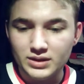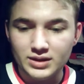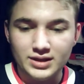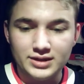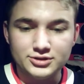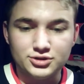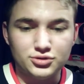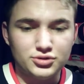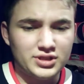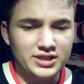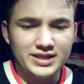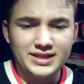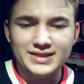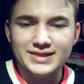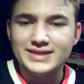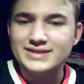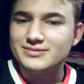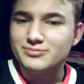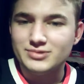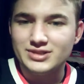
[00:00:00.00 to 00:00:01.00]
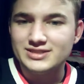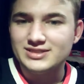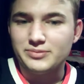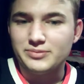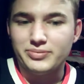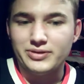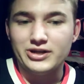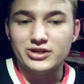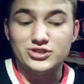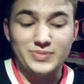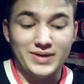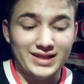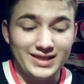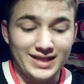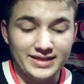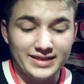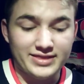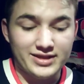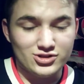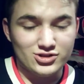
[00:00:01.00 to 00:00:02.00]
So they didn't list the players, but I
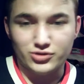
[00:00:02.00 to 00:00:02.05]
like this.